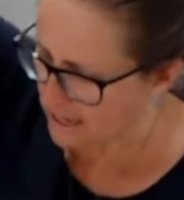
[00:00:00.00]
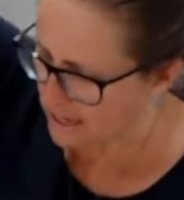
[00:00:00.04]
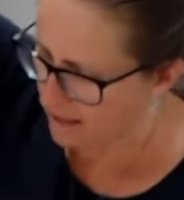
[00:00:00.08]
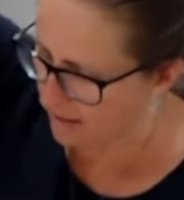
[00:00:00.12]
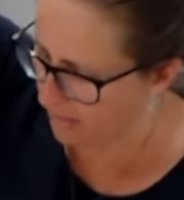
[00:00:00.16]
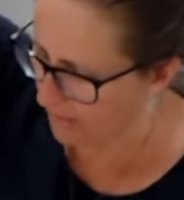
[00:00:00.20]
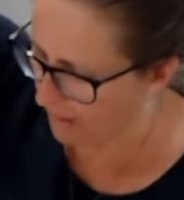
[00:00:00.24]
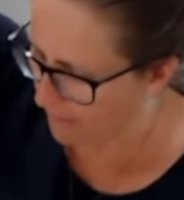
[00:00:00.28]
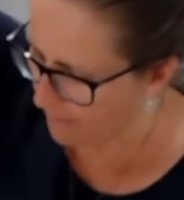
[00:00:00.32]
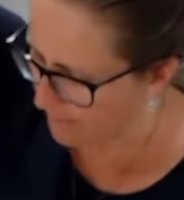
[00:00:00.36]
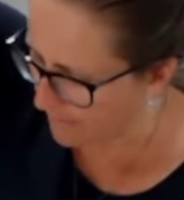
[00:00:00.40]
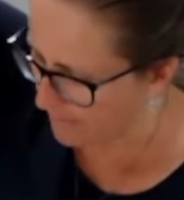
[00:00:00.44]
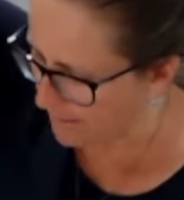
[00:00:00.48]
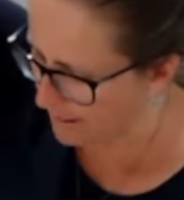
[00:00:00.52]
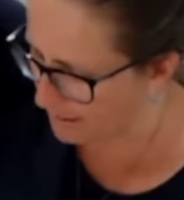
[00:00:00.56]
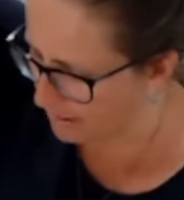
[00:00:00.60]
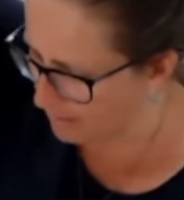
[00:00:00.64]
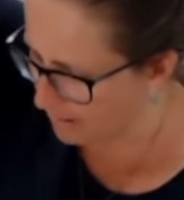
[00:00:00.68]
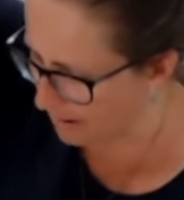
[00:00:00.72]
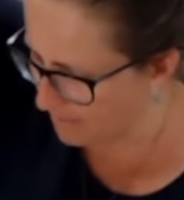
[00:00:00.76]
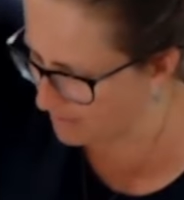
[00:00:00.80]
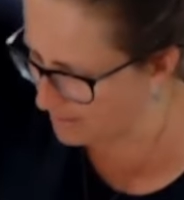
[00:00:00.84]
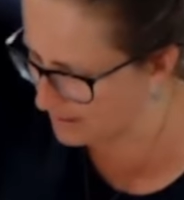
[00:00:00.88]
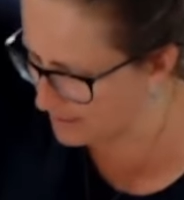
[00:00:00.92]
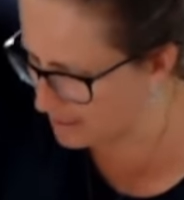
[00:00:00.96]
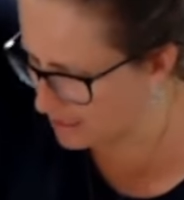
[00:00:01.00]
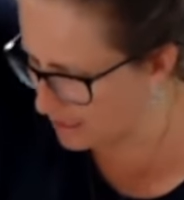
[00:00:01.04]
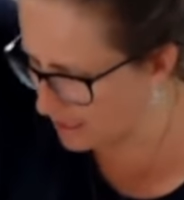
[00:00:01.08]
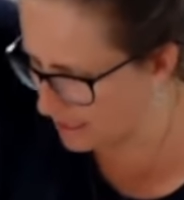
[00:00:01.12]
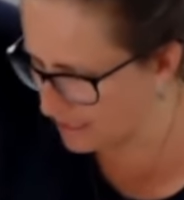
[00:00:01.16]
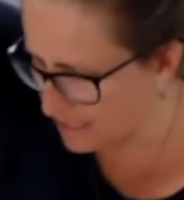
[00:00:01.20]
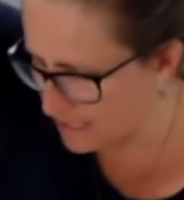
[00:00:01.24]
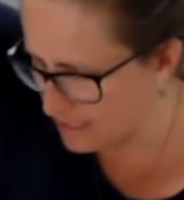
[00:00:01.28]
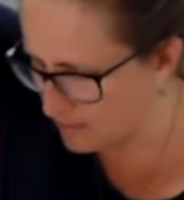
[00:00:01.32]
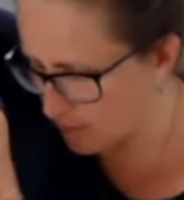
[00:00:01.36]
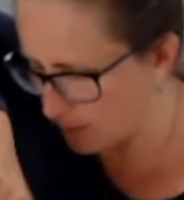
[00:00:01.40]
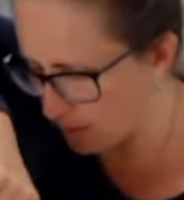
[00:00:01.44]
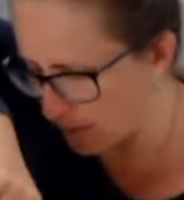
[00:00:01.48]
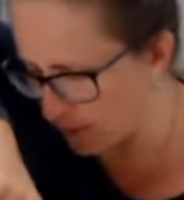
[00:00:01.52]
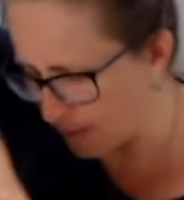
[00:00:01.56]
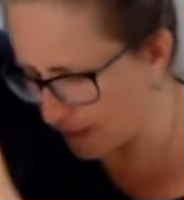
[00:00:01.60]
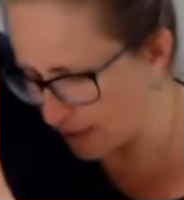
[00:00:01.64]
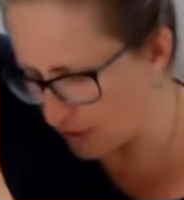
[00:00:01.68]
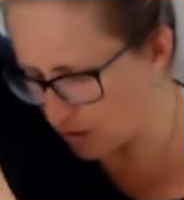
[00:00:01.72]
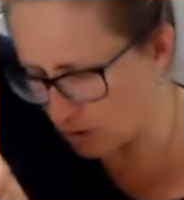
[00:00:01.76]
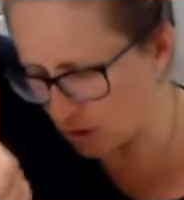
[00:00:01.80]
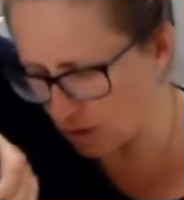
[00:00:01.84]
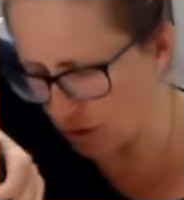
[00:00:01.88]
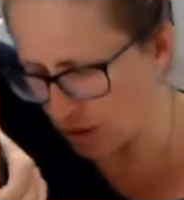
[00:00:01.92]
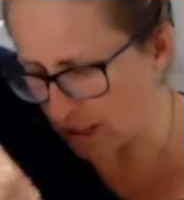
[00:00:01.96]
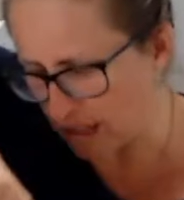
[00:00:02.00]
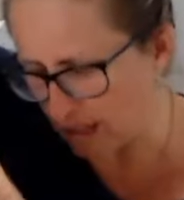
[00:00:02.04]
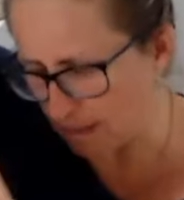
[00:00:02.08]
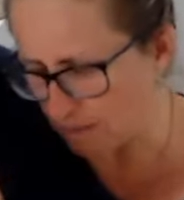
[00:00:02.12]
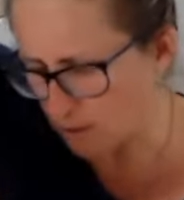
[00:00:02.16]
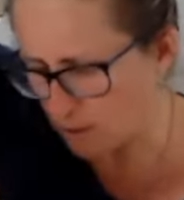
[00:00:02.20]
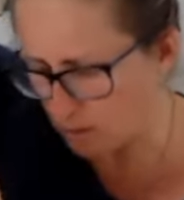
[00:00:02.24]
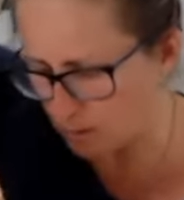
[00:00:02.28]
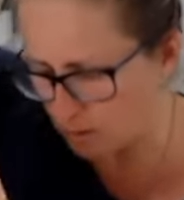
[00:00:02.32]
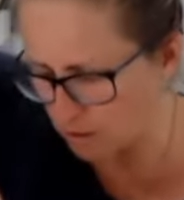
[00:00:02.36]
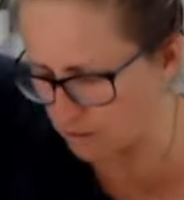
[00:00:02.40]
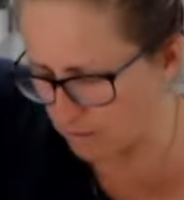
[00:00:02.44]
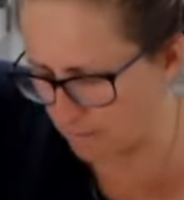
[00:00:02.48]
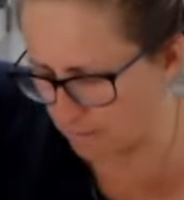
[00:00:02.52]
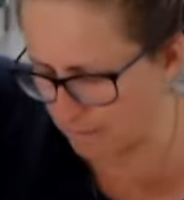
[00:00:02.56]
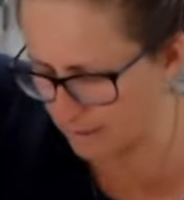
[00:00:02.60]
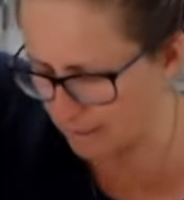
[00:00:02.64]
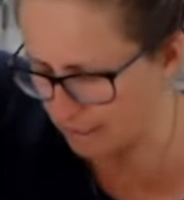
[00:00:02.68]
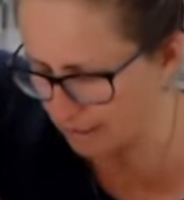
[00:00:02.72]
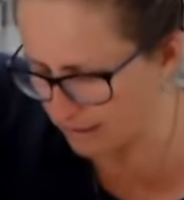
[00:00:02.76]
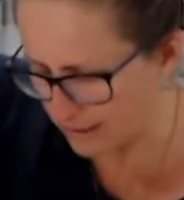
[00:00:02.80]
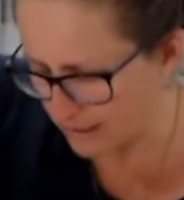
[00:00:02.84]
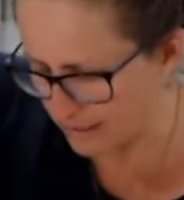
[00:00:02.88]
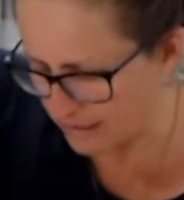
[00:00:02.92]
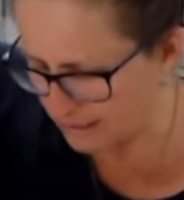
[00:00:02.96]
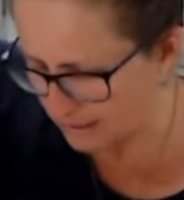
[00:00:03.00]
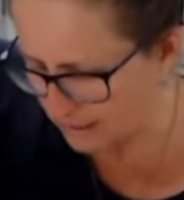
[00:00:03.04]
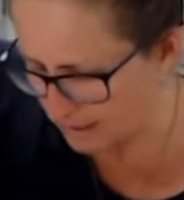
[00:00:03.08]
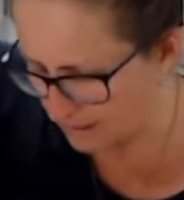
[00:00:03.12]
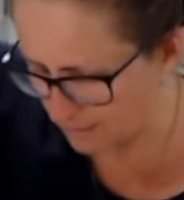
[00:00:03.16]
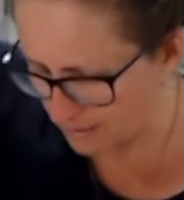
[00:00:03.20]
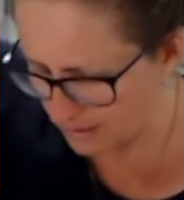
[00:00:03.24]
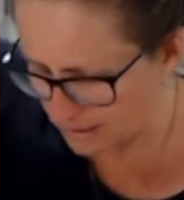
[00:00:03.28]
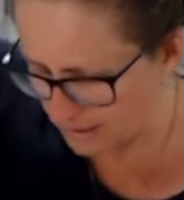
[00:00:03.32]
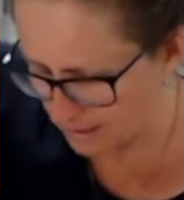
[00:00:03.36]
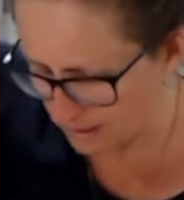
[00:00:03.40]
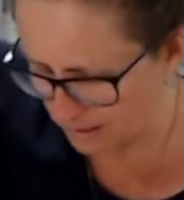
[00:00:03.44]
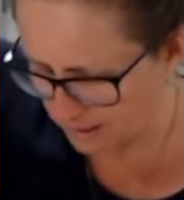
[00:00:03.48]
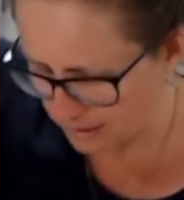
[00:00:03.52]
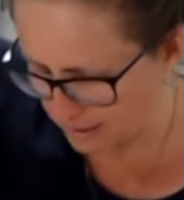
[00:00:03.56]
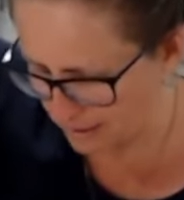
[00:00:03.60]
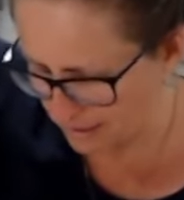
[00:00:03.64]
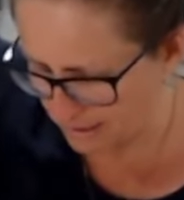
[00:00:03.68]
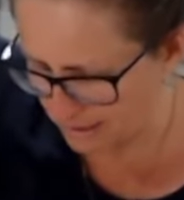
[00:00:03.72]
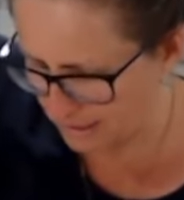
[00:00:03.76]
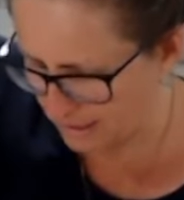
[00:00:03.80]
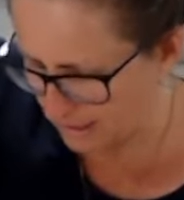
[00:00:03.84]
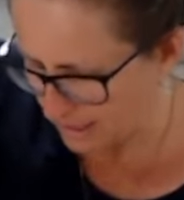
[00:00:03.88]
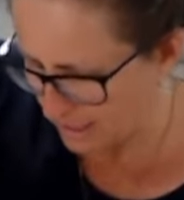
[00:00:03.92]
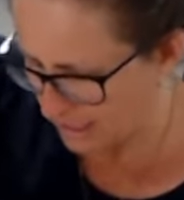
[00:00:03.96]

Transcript: That butter up the side, there's probably about 2 tablespoons of butter stuck up the sides,